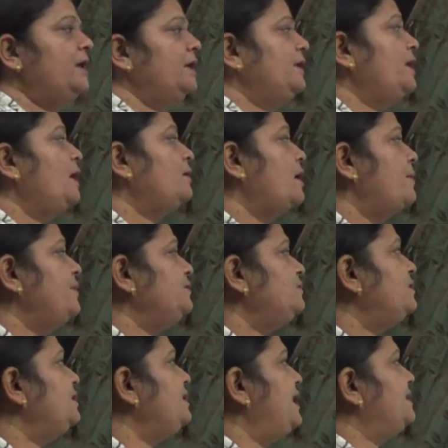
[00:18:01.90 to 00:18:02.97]
Now coming to
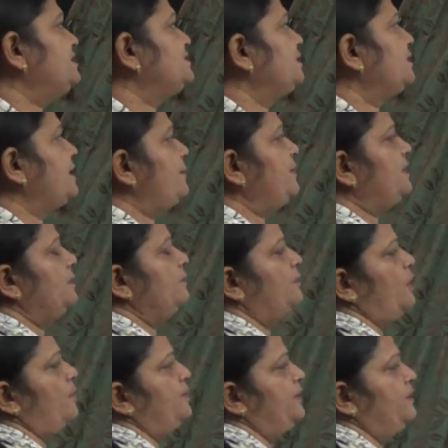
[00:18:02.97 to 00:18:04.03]
the next chemical
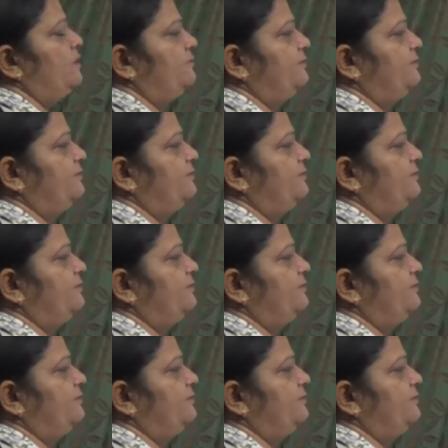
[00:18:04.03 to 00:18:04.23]
property of